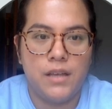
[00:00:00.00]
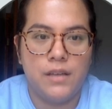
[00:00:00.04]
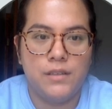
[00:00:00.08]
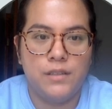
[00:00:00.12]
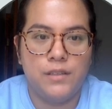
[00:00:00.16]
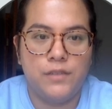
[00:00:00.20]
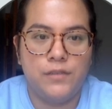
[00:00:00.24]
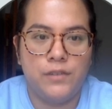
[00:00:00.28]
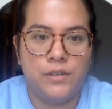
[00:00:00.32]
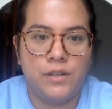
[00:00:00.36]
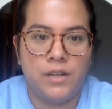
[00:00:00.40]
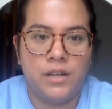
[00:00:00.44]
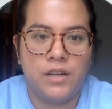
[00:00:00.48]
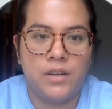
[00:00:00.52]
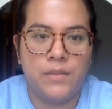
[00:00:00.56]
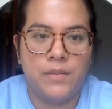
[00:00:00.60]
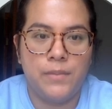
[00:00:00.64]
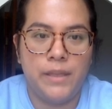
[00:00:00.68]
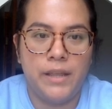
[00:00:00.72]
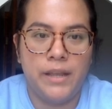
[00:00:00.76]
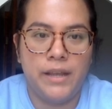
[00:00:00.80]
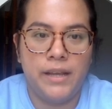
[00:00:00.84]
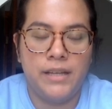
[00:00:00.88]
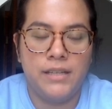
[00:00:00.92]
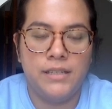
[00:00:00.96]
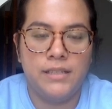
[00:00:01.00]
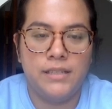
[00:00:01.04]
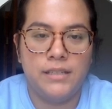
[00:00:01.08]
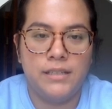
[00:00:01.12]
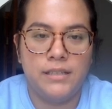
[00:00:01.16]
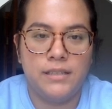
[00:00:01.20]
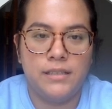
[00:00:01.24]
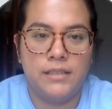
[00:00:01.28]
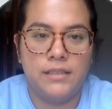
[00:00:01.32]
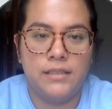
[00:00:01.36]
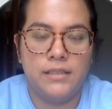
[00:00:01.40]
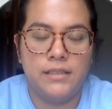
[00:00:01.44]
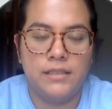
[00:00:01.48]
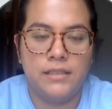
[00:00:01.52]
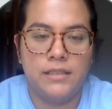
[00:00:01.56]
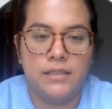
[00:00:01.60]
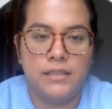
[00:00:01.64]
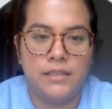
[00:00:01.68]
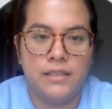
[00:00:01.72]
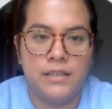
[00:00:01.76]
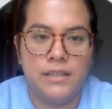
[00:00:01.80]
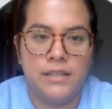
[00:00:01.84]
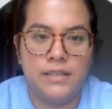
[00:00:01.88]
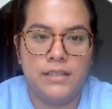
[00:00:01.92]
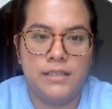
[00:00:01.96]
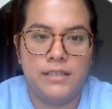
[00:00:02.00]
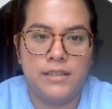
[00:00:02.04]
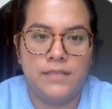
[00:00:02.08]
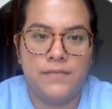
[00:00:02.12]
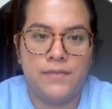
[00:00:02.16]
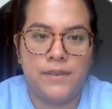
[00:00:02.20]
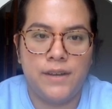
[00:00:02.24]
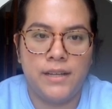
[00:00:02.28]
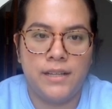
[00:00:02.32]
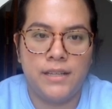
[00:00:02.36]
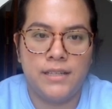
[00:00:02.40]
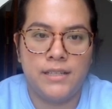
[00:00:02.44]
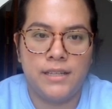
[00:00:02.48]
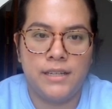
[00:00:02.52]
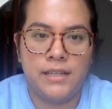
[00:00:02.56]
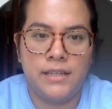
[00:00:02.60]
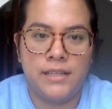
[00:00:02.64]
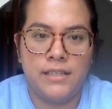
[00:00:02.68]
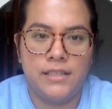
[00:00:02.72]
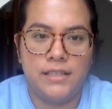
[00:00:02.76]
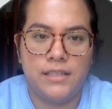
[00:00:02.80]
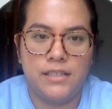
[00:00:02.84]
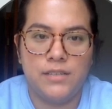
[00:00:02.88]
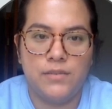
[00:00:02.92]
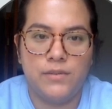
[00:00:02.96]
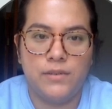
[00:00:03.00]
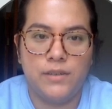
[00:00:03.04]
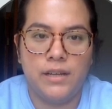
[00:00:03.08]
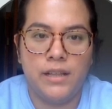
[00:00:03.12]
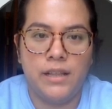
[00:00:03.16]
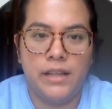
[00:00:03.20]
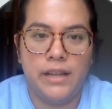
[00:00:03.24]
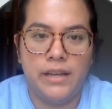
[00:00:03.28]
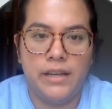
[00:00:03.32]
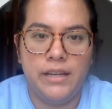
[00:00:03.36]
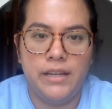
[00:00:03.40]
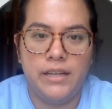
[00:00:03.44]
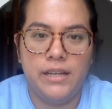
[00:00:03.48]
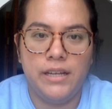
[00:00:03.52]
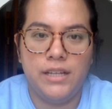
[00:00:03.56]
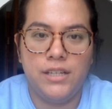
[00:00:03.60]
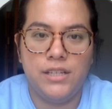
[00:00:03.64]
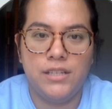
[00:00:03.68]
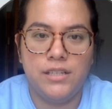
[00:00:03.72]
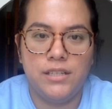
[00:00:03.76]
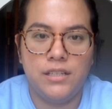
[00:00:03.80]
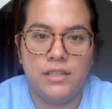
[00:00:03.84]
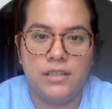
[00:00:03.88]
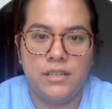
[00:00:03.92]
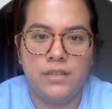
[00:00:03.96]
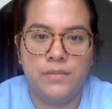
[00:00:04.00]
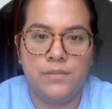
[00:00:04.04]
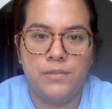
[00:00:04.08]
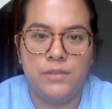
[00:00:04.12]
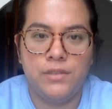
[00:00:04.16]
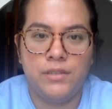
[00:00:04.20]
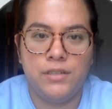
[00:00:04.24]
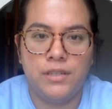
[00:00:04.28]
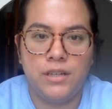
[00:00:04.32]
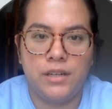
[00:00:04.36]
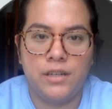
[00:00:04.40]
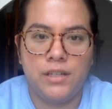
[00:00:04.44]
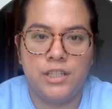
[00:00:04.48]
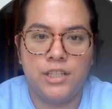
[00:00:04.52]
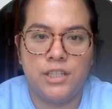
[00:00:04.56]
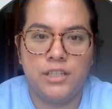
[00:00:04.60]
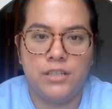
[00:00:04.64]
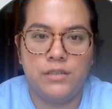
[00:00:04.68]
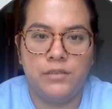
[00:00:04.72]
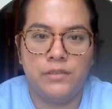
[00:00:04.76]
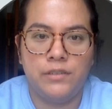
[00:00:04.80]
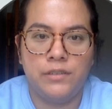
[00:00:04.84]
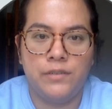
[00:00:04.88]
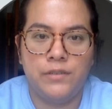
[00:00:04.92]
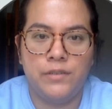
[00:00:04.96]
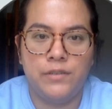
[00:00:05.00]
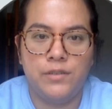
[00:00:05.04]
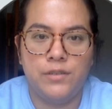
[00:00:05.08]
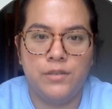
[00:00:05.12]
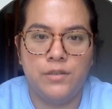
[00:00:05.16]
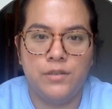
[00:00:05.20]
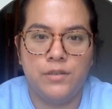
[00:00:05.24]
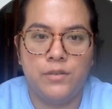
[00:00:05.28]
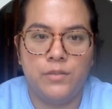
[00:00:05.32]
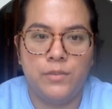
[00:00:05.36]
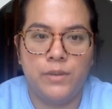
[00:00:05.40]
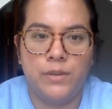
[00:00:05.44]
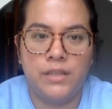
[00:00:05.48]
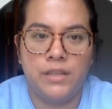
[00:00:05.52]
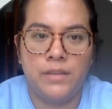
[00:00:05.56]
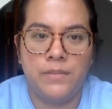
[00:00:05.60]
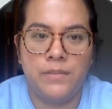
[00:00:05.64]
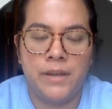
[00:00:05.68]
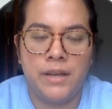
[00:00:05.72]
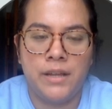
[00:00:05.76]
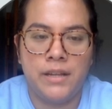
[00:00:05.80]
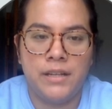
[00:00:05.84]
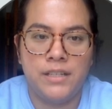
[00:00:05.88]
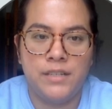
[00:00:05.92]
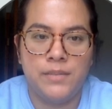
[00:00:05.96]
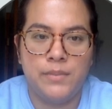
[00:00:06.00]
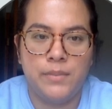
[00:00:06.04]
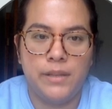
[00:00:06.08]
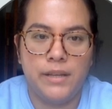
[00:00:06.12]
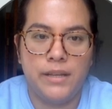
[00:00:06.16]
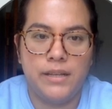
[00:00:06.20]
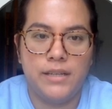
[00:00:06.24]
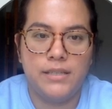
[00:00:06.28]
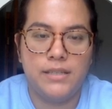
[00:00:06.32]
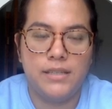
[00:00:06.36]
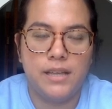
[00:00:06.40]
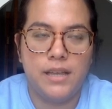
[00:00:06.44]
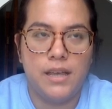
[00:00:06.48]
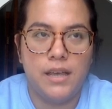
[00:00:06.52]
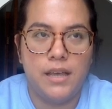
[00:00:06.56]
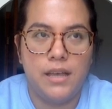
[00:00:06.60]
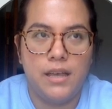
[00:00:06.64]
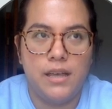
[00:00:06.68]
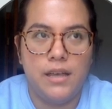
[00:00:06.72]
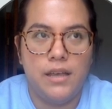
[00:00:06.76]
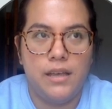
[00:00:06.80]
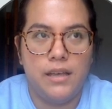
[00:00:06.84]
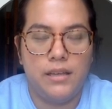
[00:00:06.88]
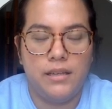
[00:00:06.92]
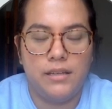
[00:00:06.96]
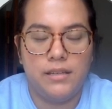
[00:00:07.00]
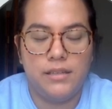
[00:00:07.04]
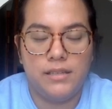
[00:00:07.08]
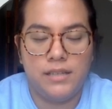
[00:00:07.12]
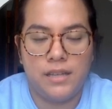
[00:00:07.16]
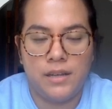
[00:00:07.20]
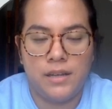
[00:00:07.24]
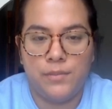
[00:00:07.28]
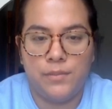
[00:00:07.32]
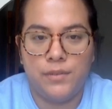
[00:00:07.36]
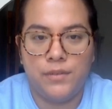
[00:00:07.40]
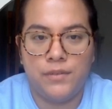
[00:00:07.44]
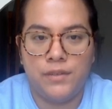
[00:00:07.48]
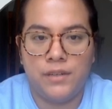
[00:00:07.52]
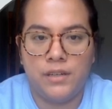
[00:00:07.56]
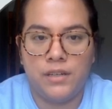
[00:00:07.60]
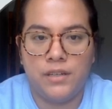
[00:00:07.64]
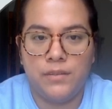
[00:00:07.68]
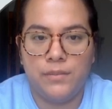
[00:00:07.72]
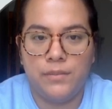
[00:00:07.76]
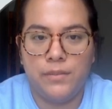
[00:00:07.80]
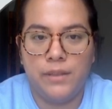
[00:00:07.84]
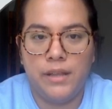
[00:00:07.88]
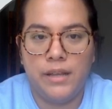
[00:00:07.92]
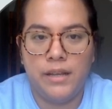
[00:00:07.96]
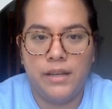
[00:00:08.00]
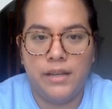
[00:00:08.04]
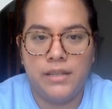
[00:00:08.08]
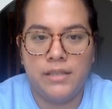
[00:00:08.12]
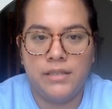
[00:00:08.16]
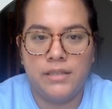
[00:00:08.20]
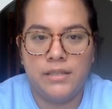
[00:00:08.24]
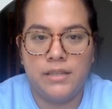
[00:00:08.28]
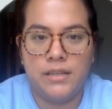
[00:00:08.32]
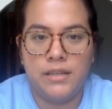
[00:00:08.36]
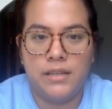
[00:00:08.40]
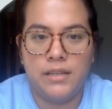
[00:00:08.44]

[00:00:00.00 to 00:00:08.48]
So for noncompliance, that is defined as any instance where the client engages in objection or refusal when demand is placed. An example of noncompliance